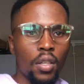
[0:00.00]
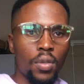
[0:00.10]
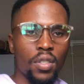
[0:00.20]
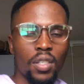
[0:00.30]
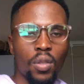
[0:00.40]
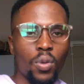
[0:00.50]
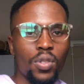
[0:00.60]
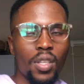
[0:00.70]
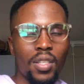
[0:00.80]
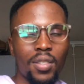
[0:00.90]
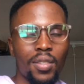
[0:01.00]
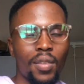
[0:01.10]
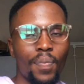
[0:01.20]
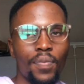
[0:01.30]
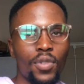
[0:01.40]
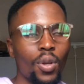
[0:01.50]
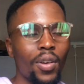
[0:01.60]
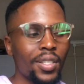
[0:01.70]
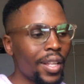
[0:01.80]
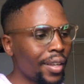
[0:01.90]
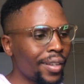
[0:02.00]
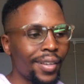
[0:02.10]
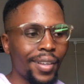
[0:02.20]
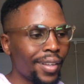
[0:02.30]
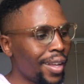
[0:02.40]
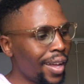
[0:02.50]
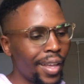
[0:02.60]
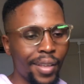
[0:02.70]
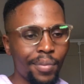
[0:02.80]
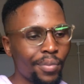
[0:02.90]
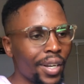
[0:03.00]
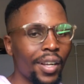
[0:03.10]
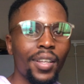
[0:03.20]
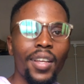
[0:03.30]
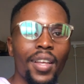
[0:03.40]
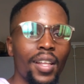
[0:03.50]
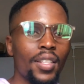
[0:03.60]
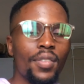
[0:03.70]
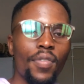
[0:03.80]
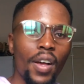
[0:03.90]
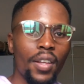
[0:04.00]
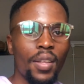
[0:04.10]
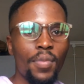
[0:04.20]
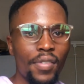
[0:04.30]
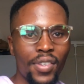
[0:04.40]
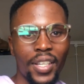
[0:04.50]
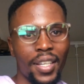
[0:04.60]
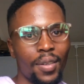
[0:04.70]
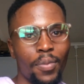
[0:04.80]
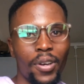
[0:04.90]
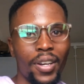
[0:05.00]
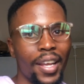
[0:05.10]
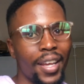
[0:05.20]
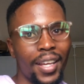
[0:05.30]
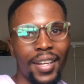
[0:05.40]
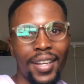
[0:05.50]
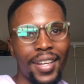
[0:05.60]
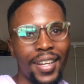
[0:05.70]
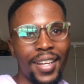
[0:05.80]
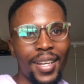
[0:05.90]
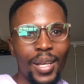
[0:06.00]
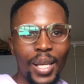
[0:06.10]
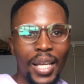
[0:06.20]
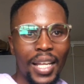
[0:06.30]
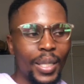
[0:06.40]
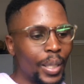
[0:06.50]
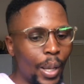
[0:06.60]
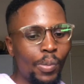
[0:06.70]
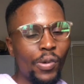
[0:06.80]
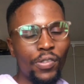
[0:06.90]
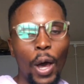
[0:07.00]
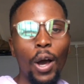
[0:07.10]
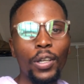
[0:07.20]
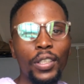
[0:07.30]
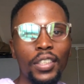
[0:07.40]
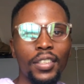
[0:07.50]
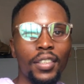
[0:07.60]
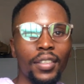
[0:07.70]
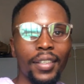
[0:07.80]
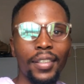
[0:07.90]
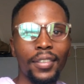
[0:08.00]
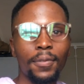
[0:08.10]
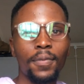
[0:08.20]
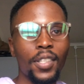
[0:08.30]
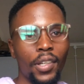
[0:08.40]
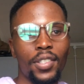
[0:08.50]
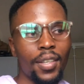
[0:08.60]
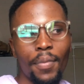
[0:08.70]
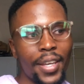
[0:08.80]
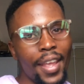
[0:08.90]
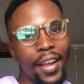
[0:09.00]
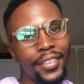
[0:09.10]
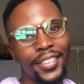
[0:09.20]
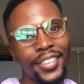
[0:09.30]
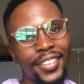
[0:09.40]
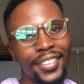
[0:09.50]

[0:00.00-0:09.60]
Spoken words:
you see those things. So I was like, aye, bruh, it's fine, let me forget about her. And then I moved on, got somebody else.